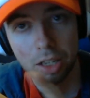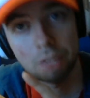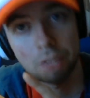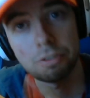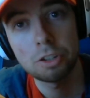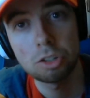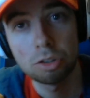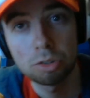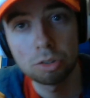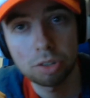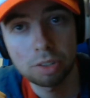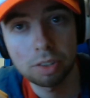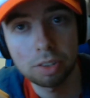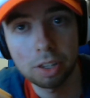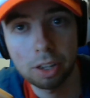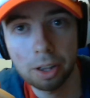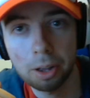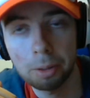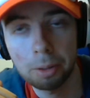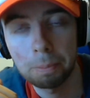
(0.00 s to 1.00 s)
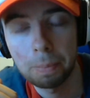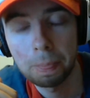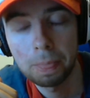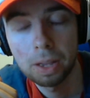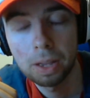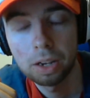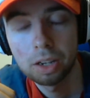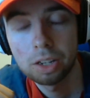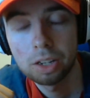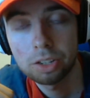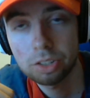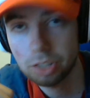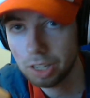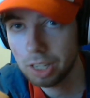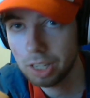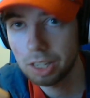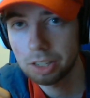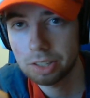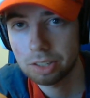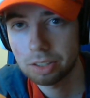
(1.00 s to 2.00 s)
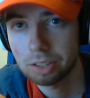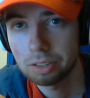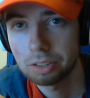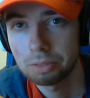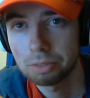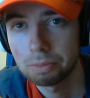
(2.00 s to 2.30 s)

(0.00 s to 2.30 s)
If he's using the stickies,